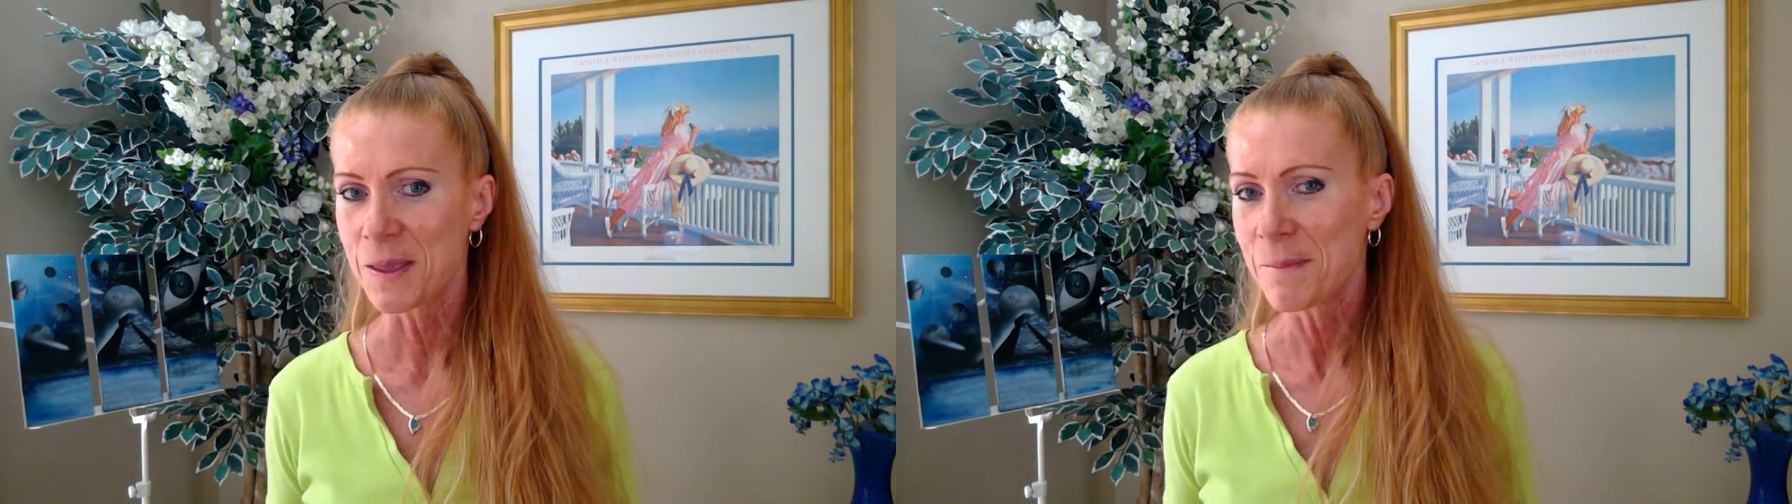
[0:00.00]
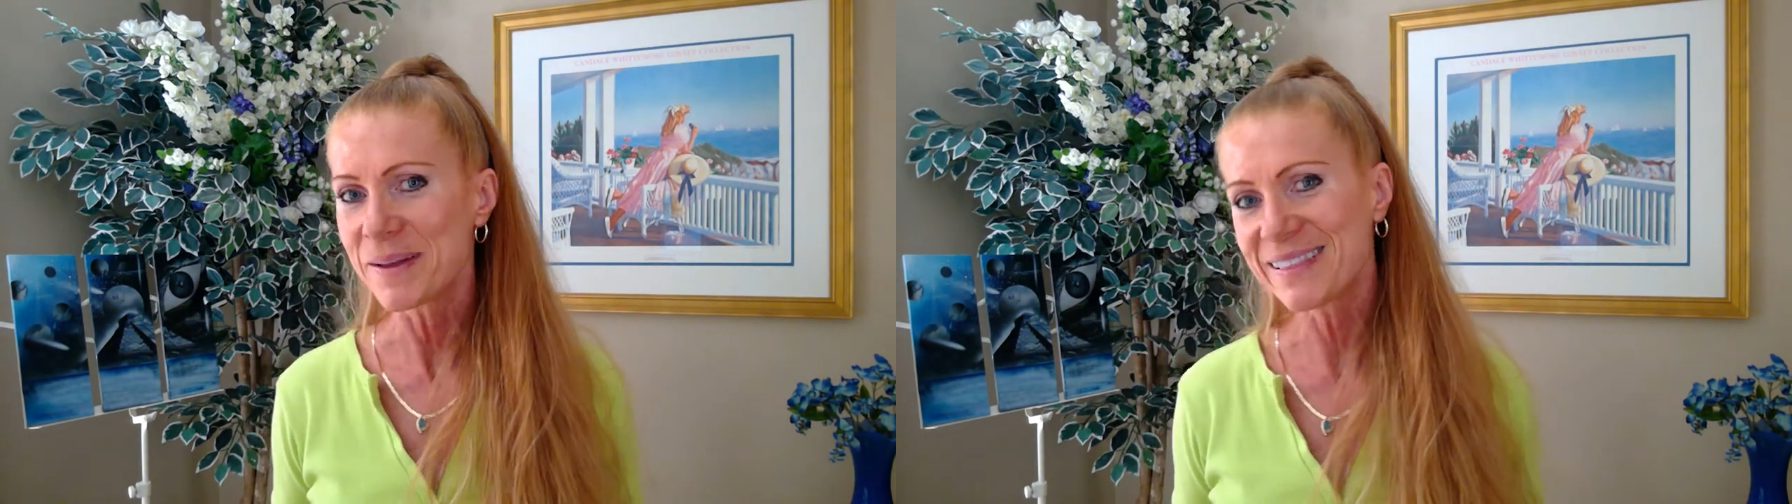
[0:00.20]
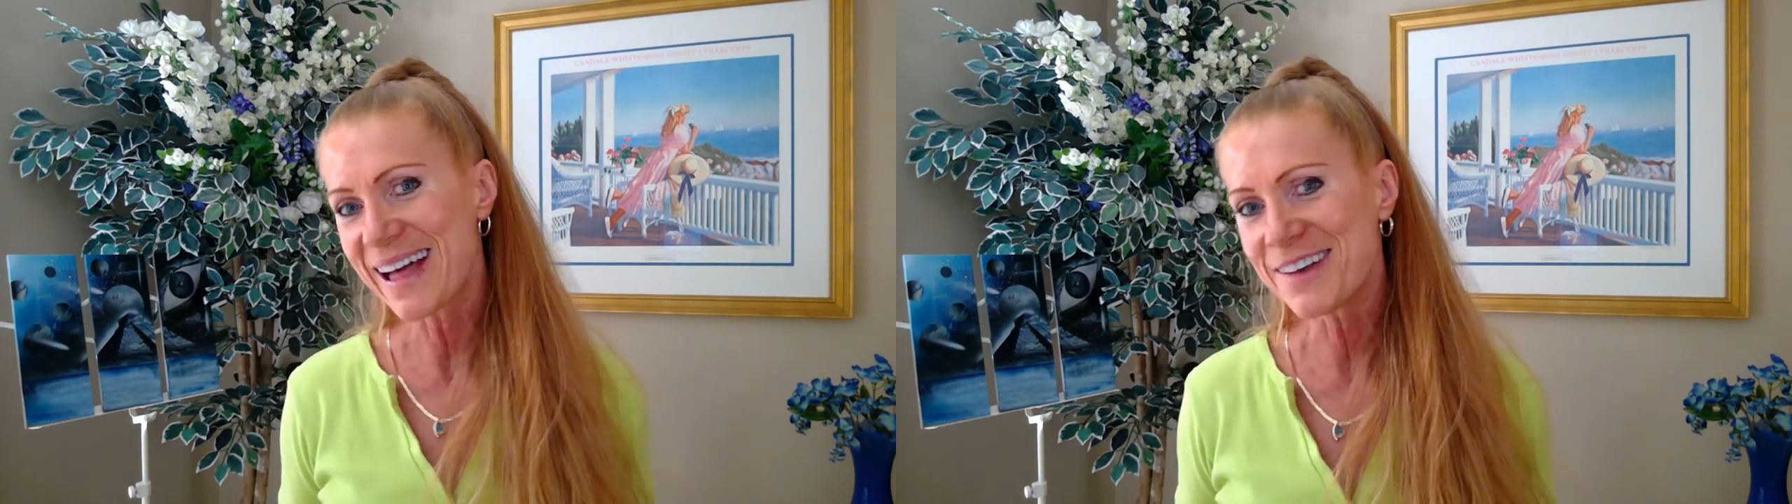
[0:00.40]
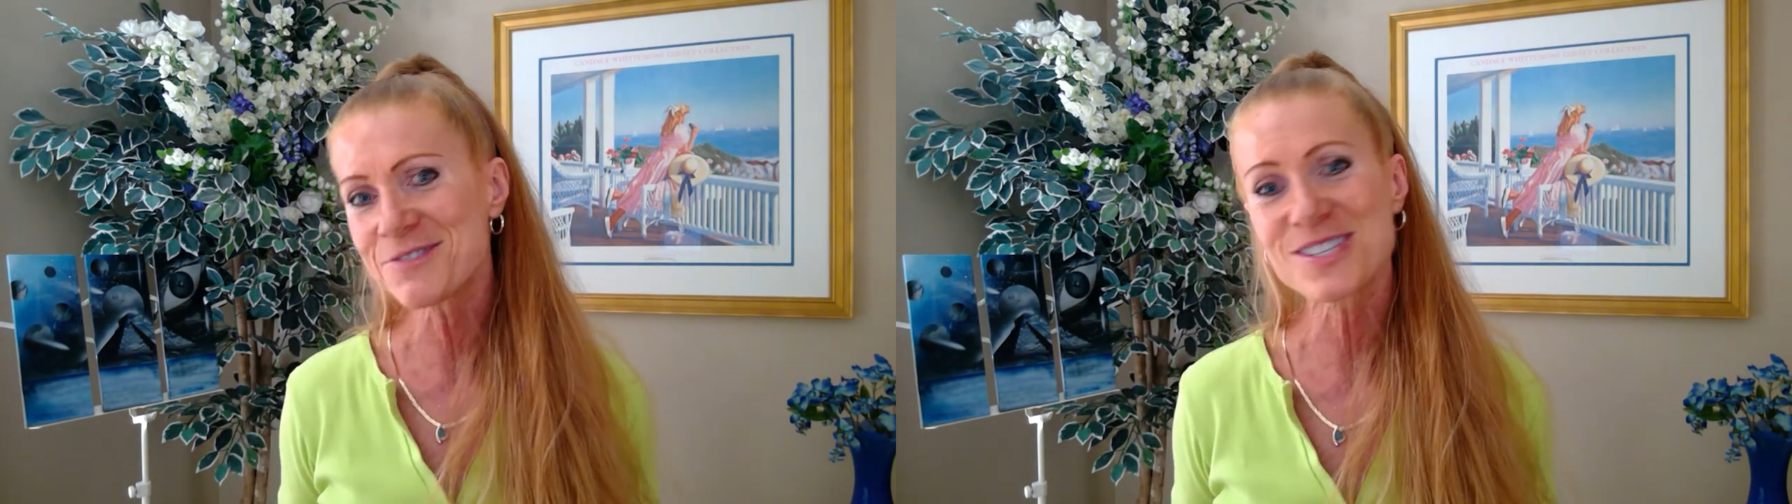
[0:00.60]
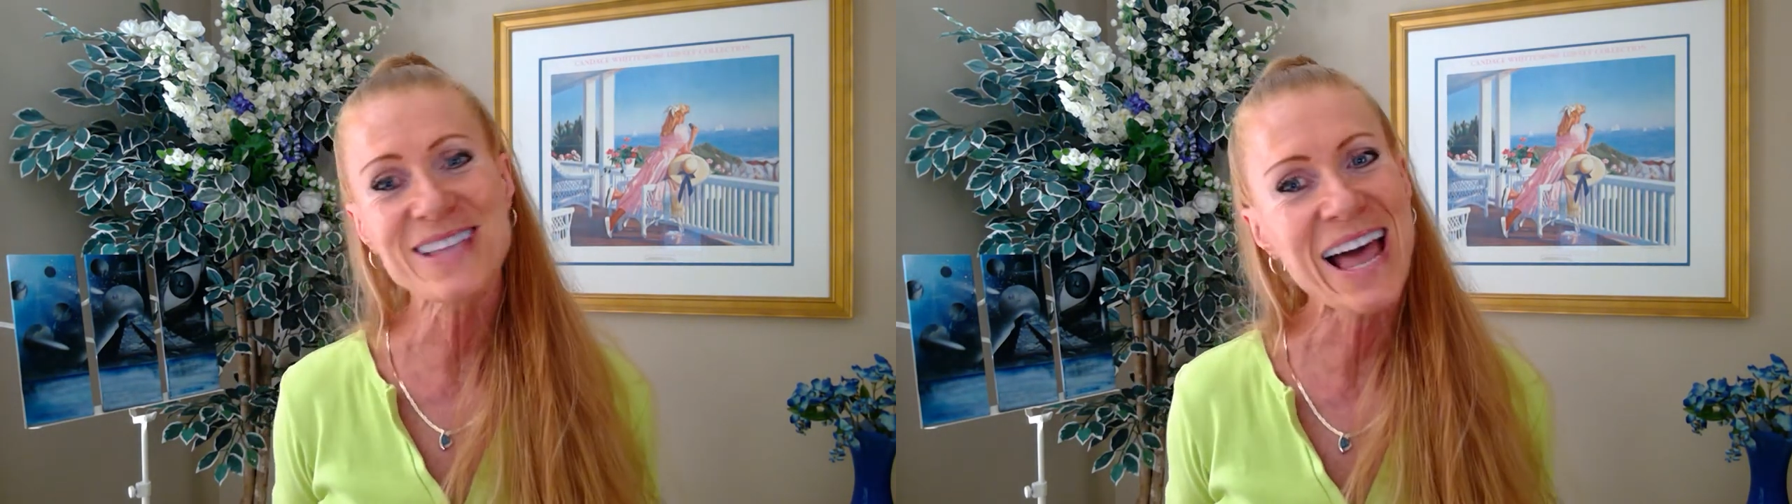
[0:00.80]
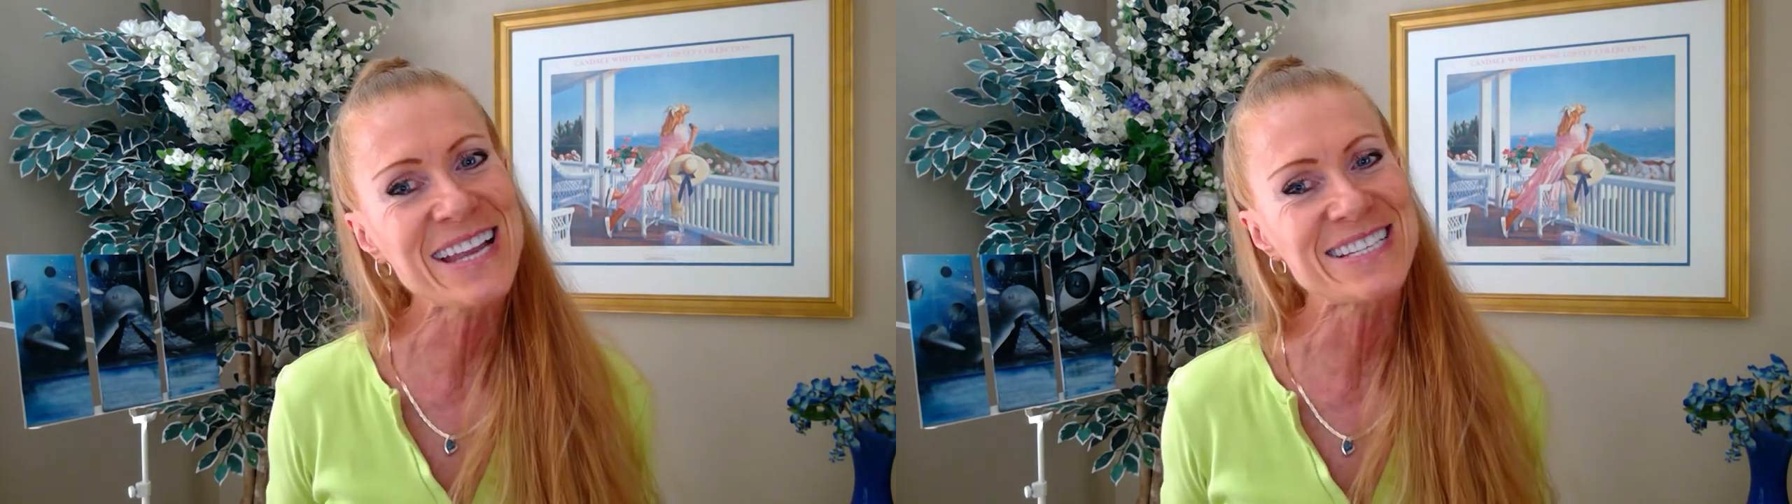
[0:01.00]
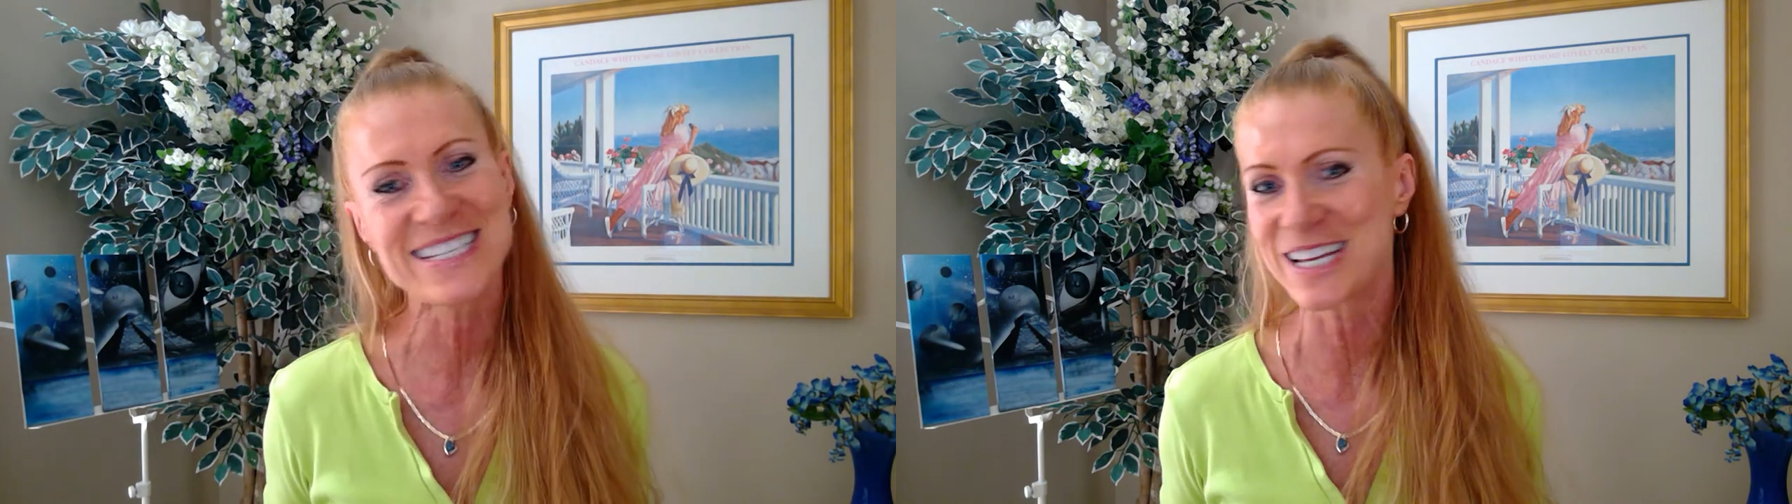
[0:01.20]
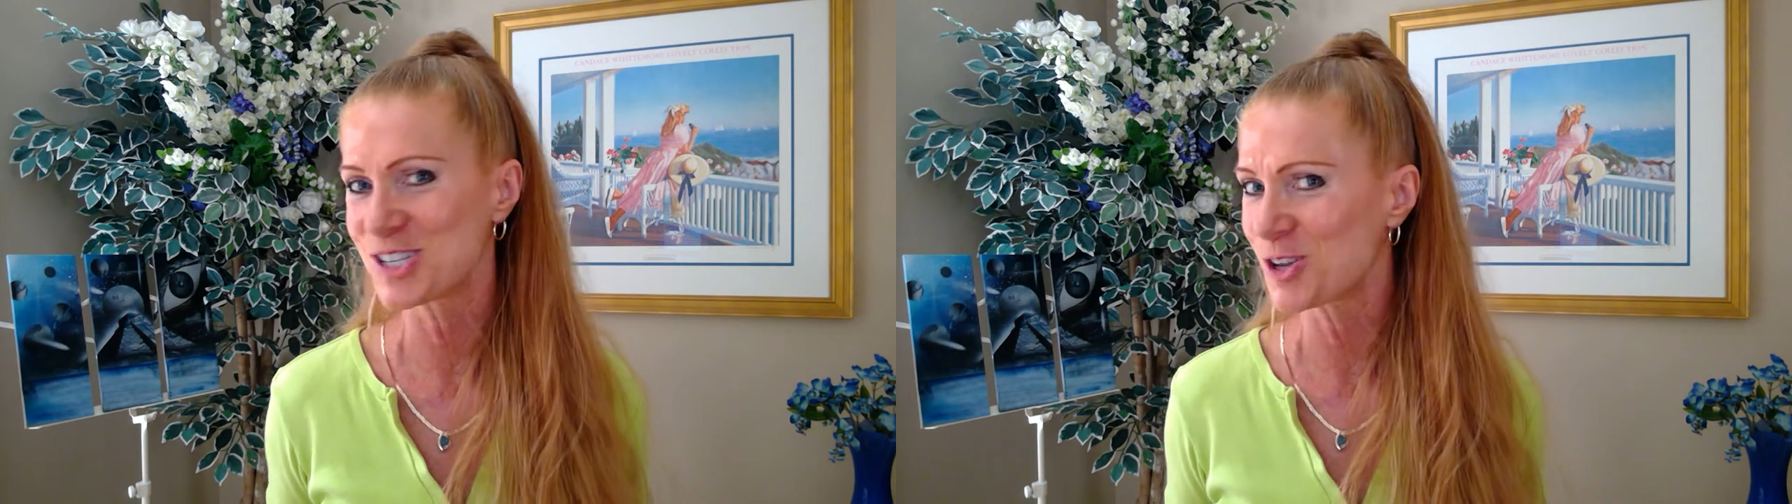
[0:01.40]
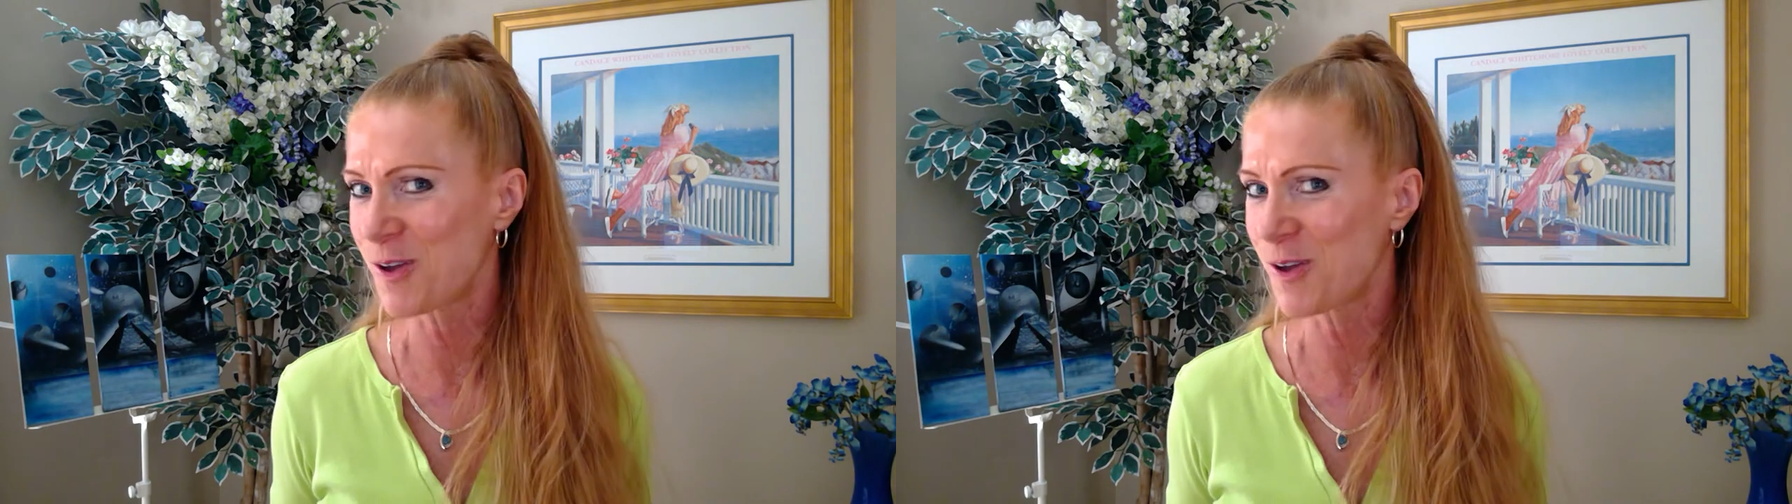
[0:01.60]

But love's light doesn't